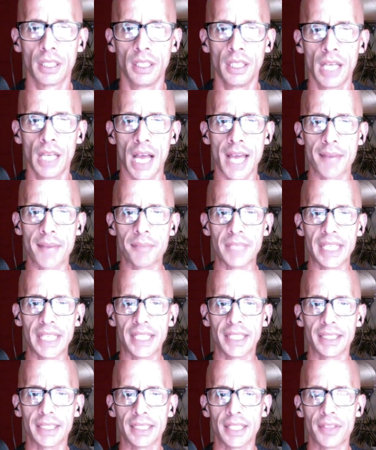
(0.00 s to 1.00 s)
I
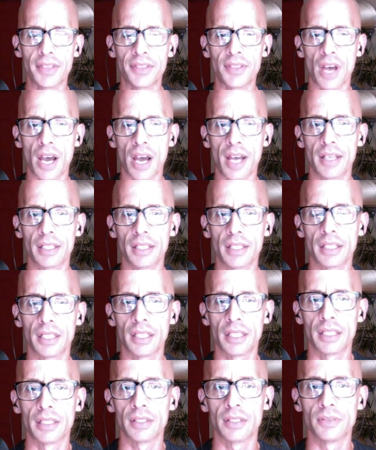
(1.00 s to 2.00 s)
immediately thought
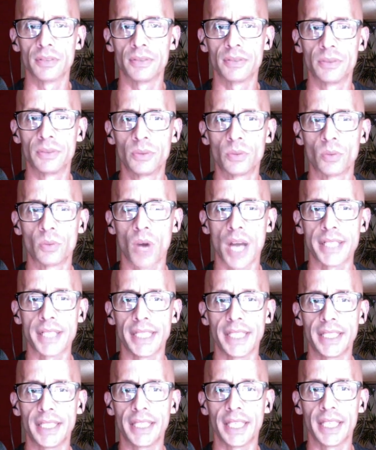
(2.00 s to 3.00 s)
of Rodney
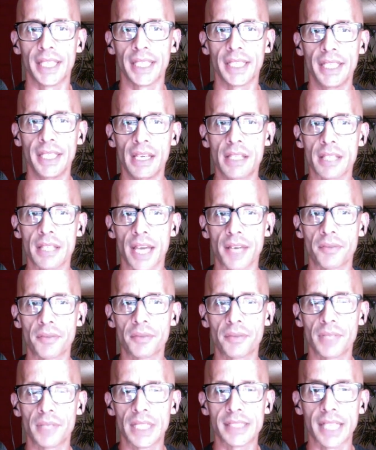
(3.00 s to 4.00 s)
King because I
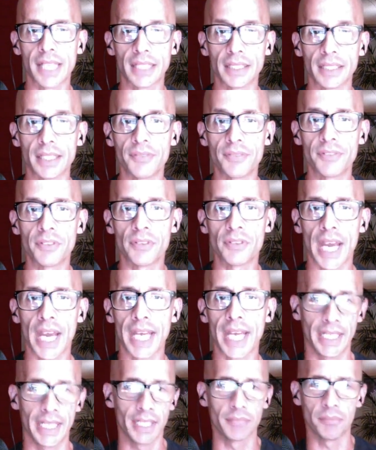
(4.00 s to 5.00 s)
lived through that.
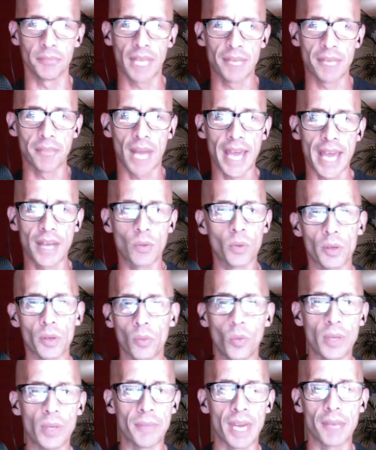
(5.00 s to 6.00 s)
And Mike,
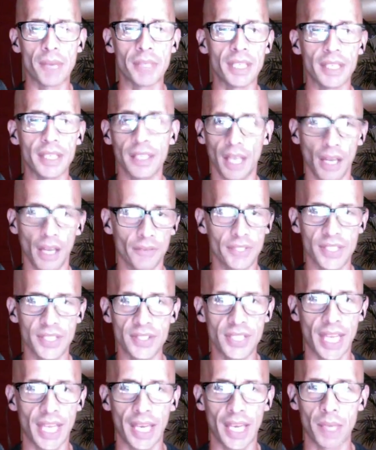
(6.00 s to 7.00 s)
we may be of the
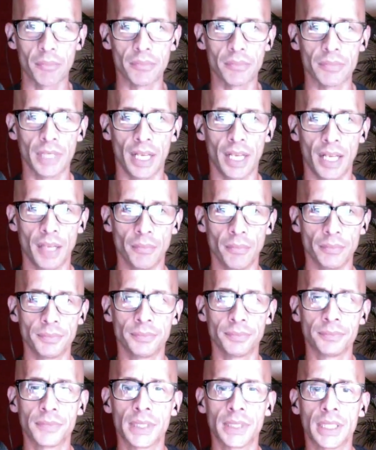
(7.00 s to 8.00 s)
same.
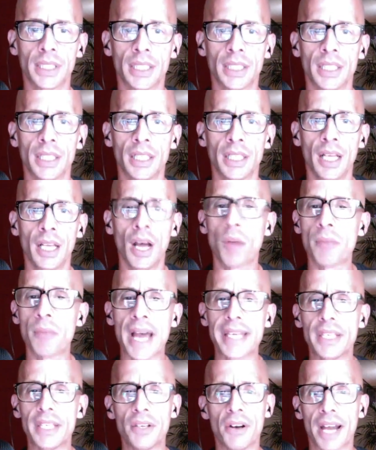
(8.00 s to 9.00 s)
Oh,
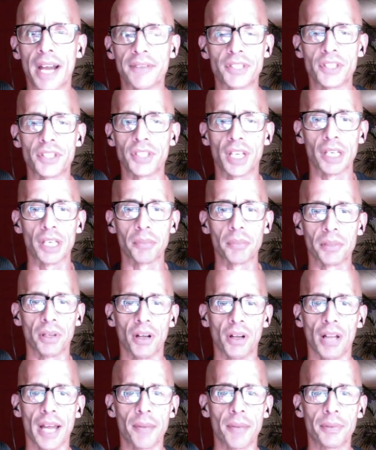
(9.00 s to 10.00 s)
Mike, you don't have to shut up at
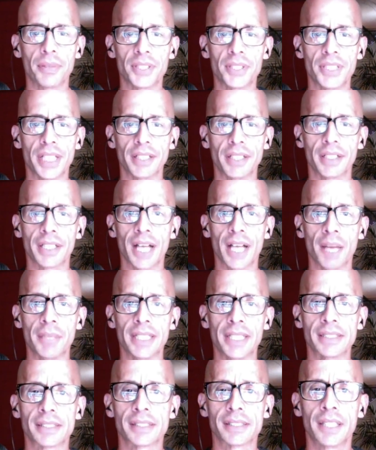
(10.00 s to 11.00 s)
all. I appreciate your
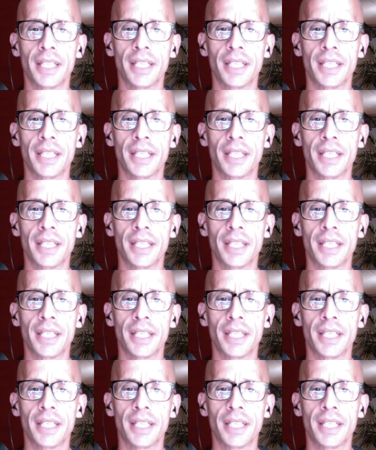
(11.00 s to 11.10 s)
comments.